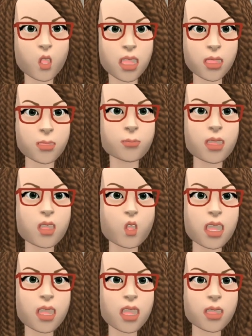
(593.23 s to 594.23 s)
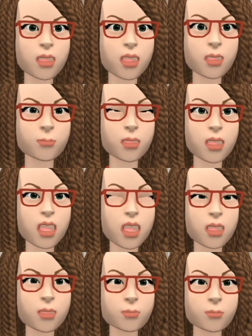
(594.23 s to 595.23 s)
when compared with industry
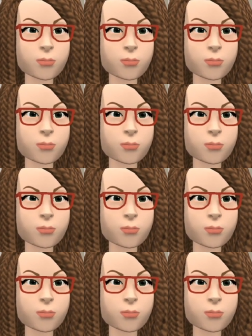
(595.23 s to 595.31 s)
peers.